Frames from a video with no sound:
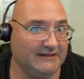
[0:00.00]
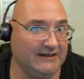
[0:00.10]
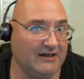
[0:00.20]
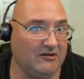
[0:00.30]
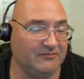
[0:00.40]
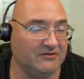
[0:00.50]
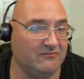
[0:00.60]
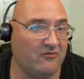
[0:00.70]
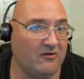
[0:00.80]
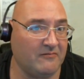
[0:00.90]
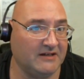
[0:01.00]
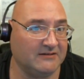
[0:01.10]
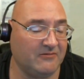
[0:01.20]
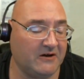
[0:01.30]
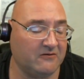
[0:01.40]
help support my
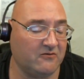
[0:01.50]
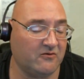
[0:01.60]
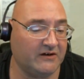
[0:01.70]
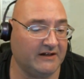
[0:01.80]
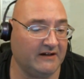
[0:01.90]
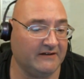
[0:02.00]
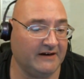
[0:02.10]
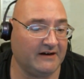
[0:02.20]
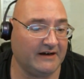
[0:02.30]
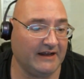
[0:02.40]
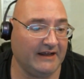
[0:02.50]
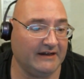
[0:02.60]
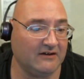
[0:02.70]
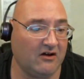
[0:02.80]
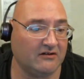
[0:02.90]
spinal cord down there. And
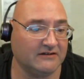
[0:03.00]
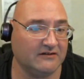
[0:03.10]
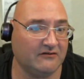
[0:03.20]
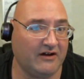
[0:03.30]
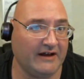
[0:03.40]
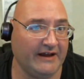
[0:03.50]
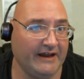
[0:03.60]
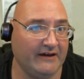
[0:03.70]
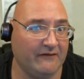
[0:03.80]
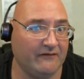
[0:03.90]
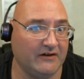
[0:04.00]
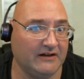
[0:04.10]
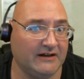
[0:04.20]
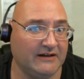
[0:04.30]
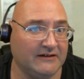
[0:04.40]
also I have...
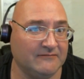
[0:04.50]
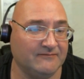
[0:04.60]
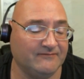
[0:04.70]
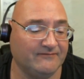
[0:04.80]
Um,